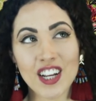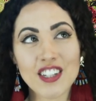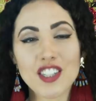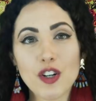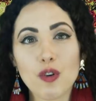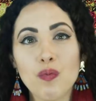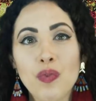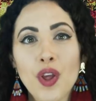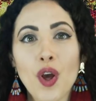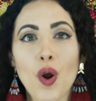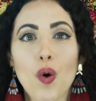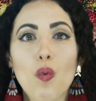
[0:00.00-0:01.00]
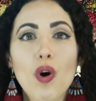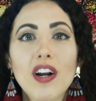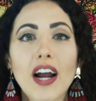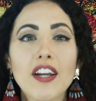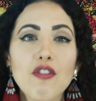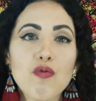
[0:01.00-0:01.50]
So, what
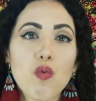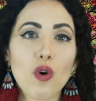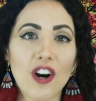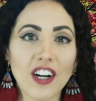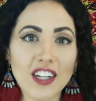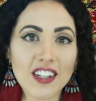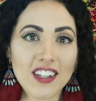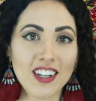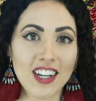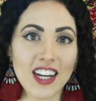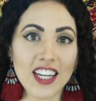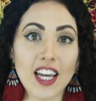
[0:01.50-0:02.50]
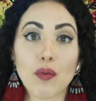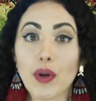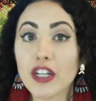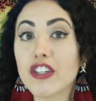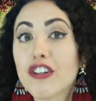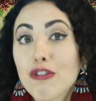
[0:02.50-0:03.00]
kind of work can
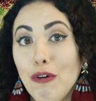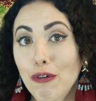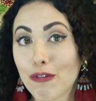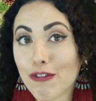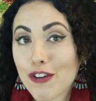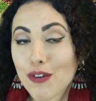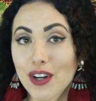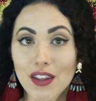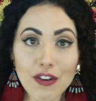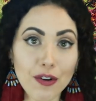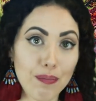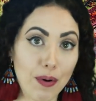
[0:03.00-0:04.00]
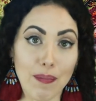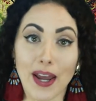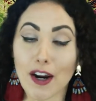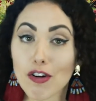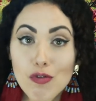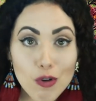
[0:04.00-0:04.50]
we do to either
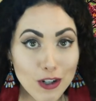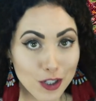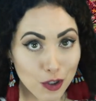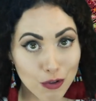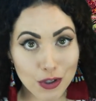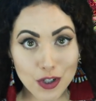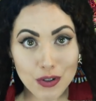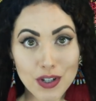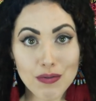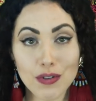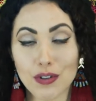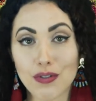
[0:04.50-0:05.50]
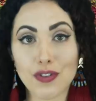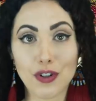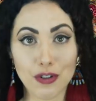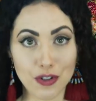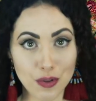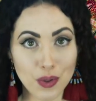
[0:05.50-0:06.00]
prepare for a soul retrieval if
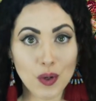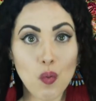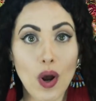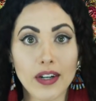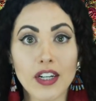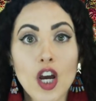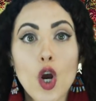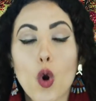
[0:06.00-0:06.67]
you're doing one,